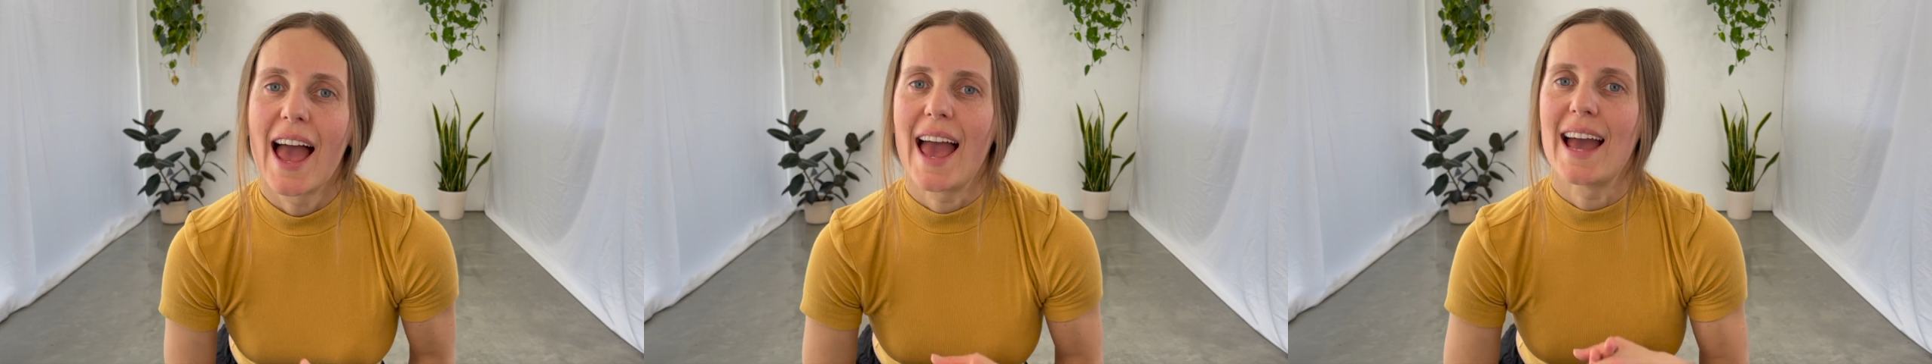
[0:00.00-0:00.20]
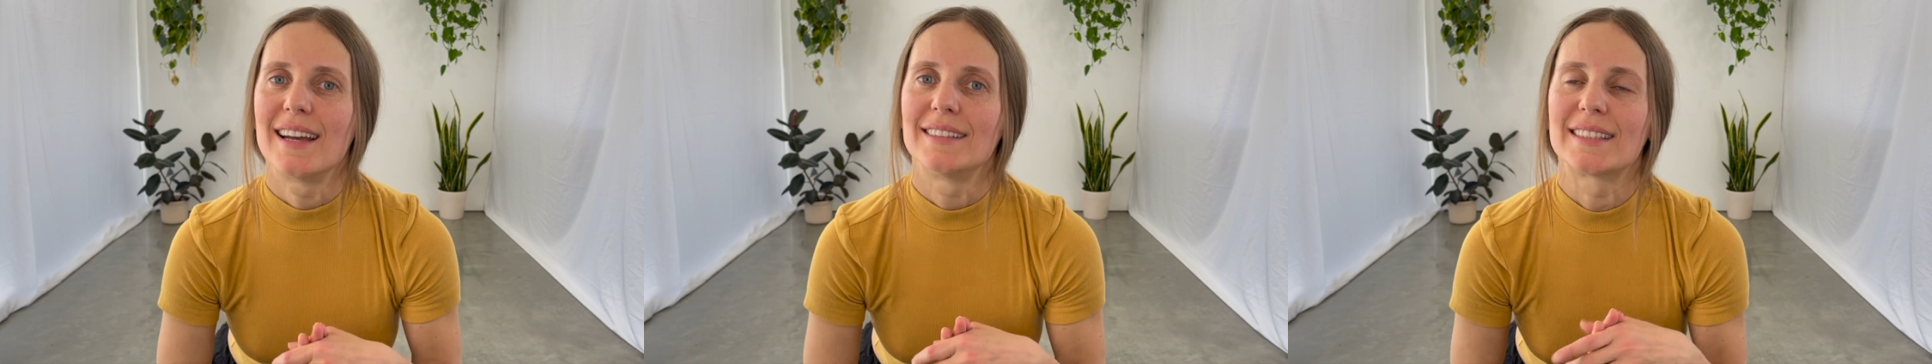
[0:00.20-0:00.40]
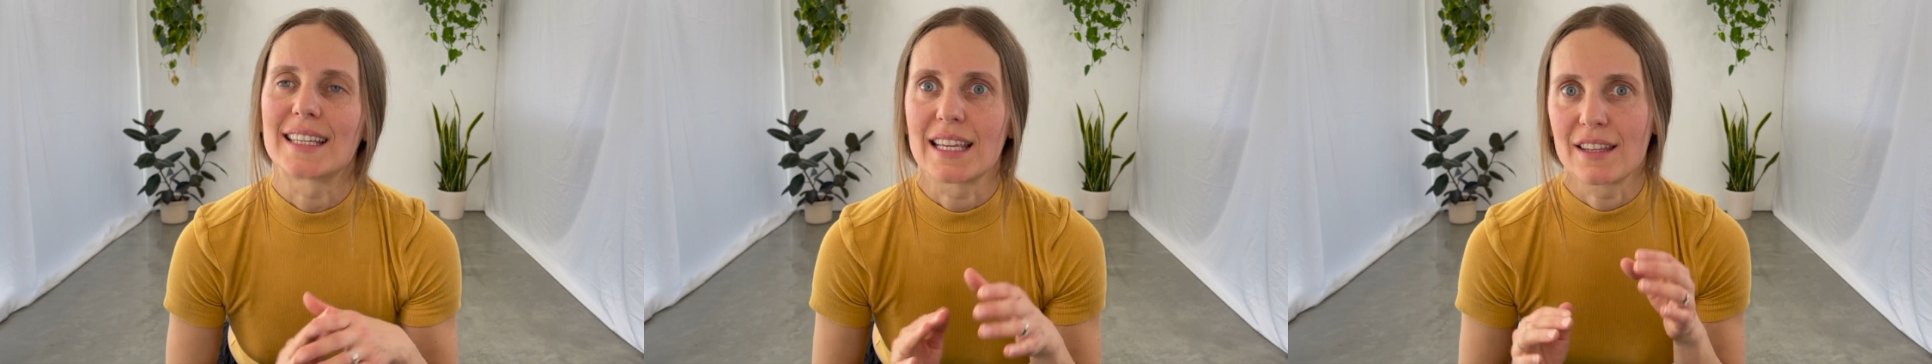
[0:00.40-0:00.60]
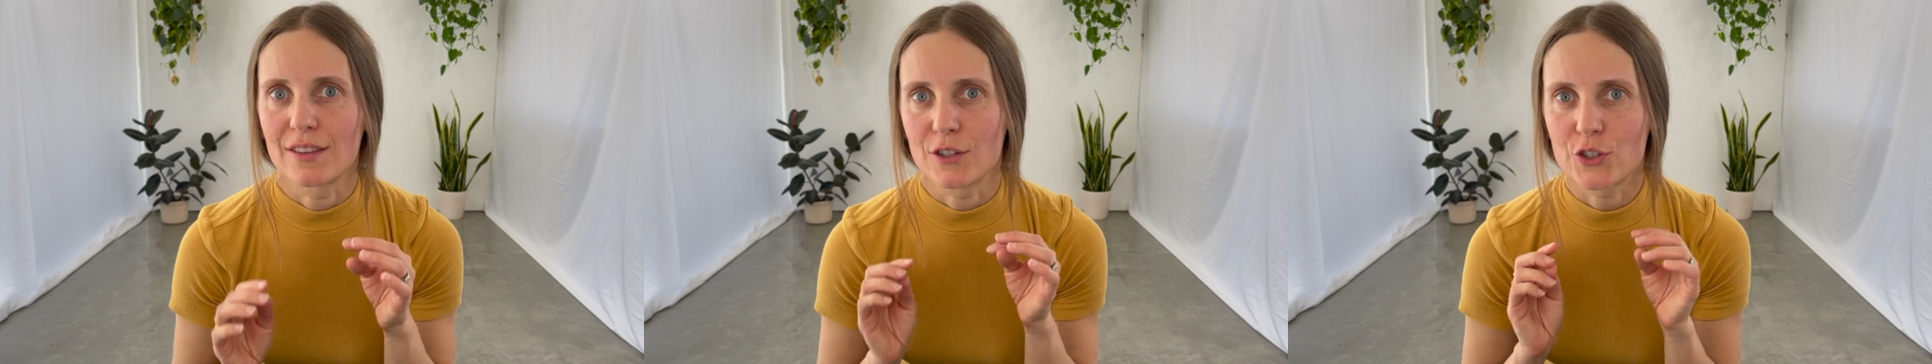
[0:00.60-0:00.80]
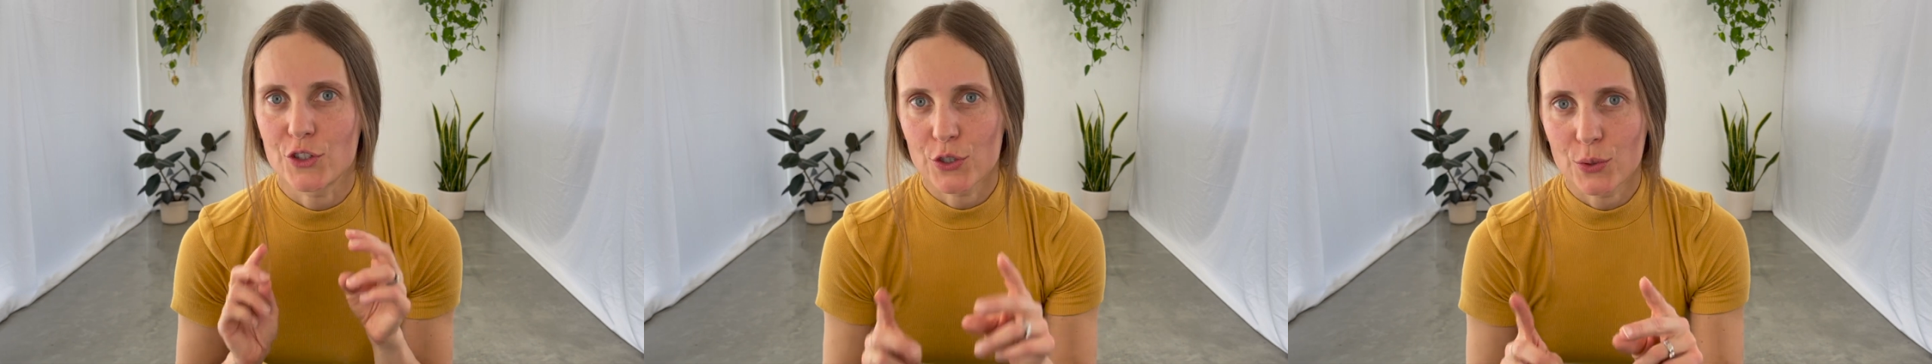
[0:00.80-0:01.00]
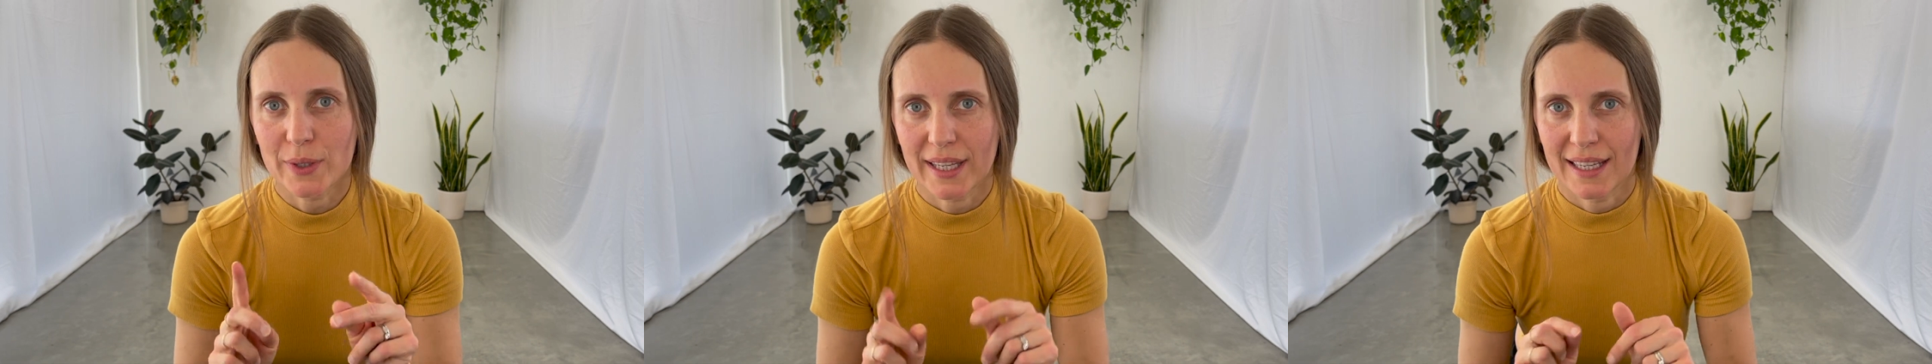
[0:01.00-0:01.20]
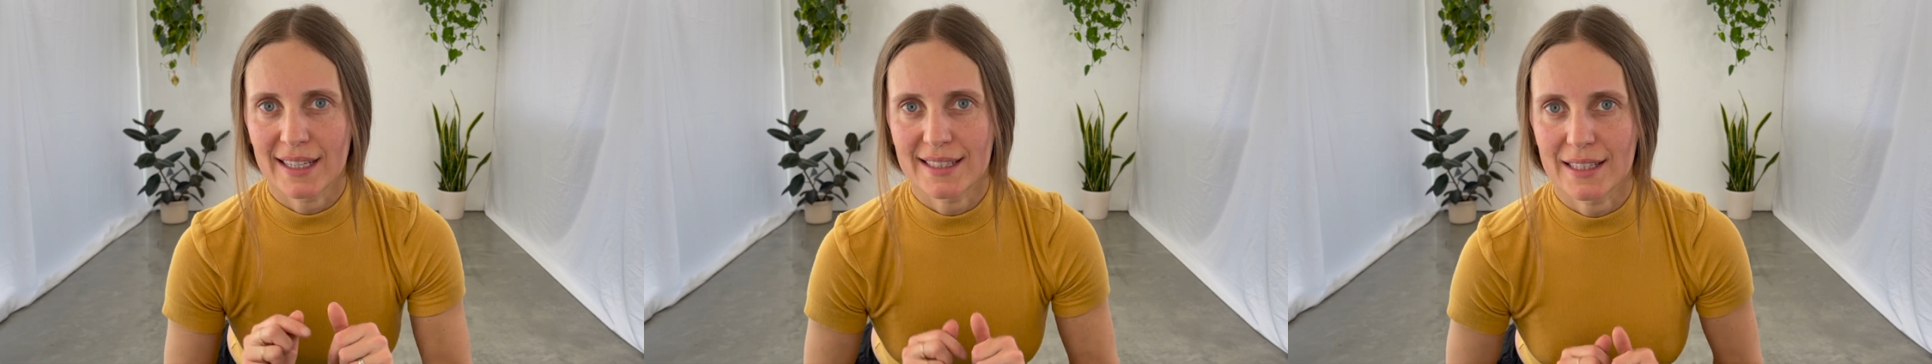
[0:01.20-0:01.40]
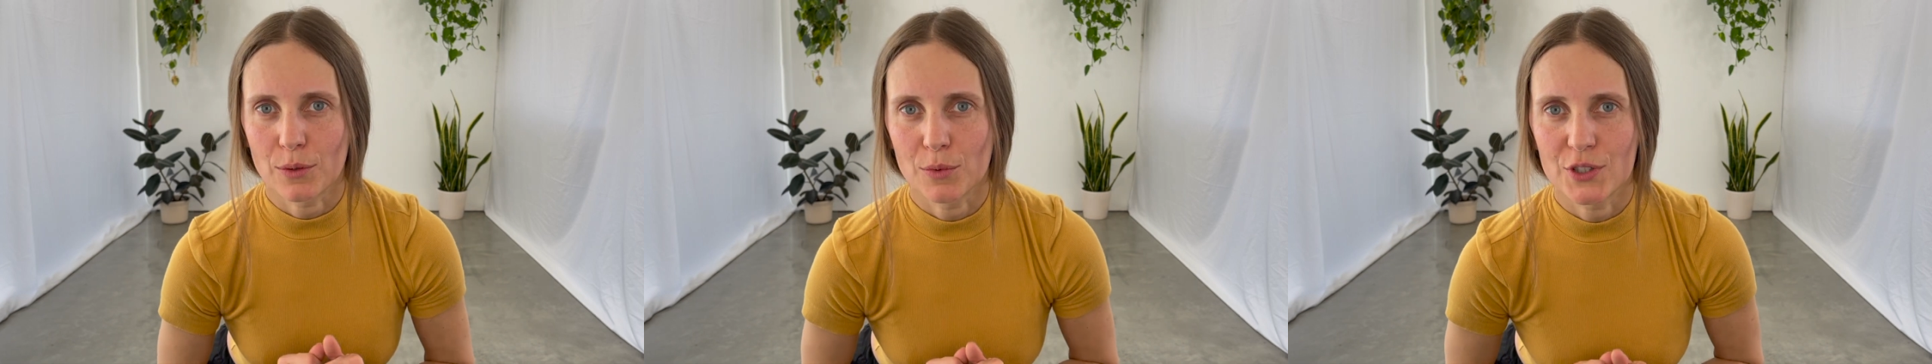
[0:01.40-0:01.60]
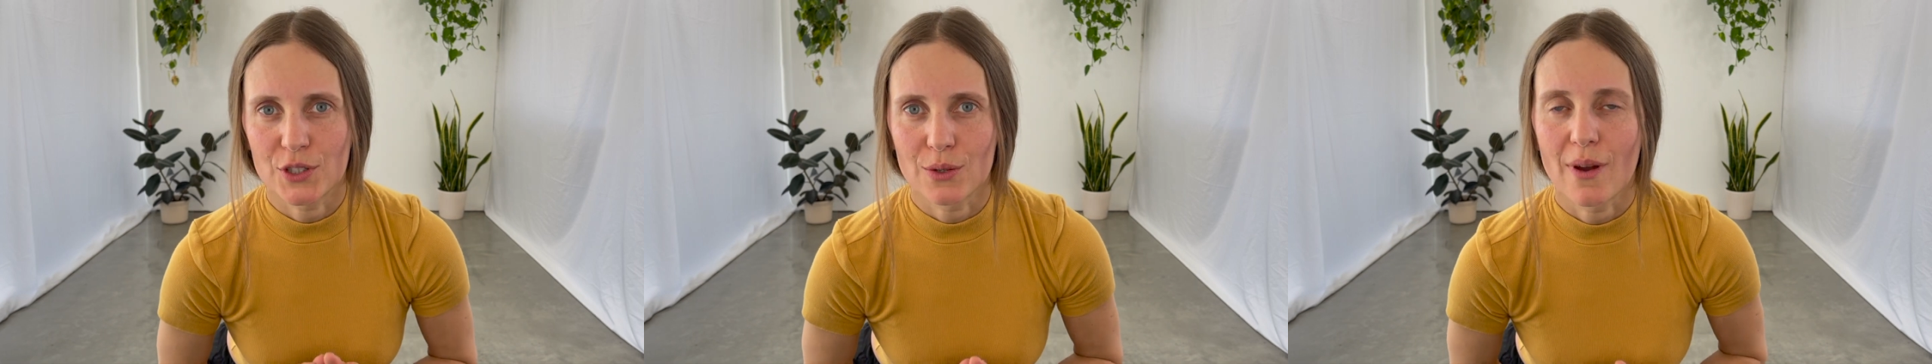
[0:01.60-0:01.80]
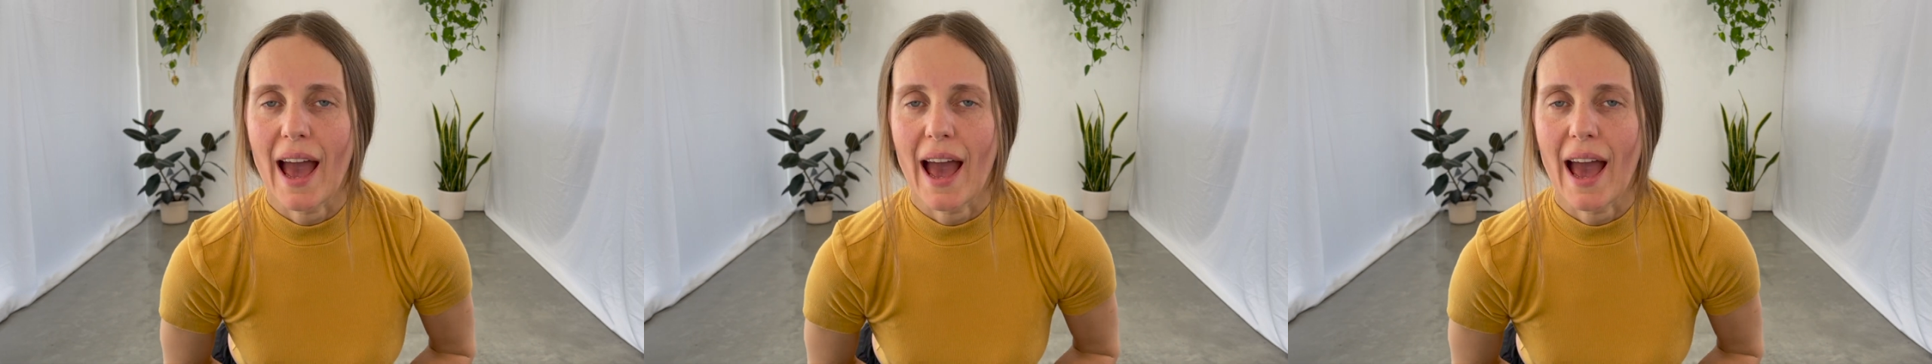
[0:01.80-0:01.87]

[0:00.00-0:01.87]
and in the two kicks that we do